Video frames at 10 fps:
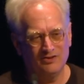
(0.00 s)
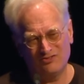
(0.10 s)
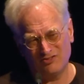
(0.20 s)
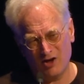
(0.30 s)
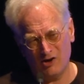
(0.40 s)

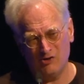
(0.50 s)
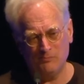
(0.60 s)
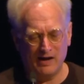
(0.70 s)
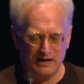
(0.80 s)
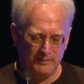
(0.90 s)
So
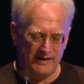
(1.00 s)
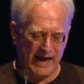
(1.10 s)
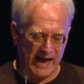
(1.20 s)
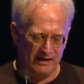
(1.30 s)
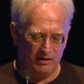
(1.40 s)
maybe
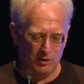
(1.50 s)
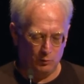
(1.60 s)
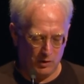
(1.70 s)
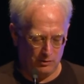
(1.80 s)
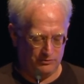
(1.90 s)
AI
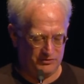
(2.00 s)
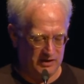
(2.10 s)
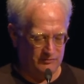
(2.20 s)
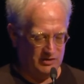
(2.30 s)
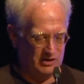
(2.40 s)
will
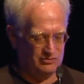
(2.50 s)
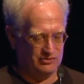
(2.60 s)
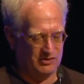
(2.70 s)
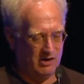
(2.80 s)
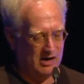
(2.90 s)
save
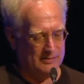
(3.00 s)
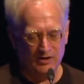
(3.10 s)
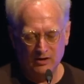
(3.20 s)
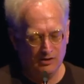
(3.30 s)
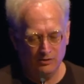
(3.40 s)
teacher time,
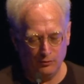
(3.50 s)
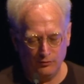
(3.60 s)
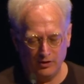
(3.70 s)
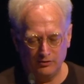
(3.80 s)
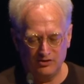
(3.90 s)

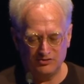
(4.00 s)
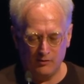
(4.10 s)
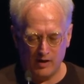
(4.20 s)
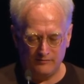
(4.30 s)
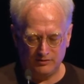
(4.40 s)
although there's
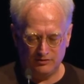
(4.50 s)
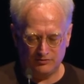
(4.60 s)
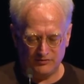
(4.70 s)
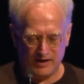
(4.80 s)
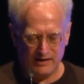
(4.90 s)
no
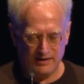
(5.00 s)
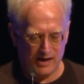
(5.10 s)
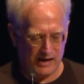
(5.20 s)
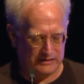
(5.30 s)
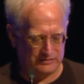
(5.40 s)
evidence for that
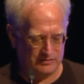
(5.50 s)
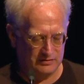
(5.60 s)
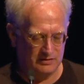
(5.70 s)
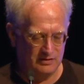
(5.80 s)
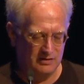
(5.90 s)
yet.
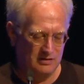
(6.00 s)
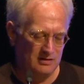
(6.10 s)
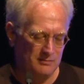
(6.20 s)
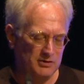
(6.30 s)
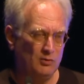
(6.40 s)

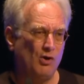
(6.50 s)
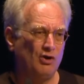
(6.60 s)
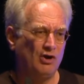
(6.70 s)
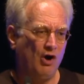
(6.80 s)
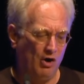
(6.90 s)
But at
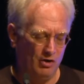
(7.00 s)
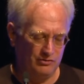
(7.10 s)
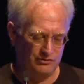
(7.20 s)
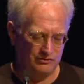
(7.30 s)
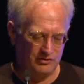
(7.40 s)
what
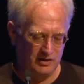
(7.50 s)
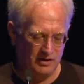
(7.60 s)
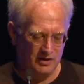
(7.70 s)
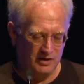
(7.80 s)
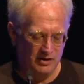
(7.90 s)
cost
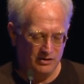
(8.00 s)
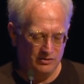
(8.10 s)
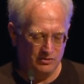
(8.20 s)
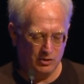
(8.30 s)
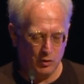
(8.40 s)

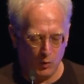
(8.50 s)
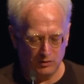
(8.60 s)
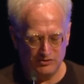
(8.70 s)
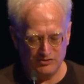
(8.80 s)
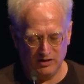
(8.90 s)
to the
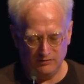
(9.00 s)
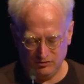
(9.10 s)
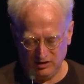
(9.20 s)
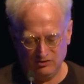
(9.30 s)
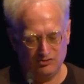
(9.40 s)
quality
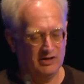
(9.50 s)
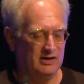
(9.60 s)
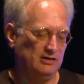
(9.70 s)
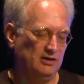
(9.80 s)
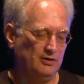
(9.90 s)
of
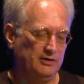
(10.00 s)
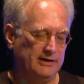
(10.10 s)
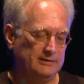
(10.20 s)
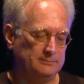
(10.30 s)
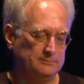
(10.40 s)
teaching and
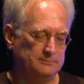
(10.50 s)
learning?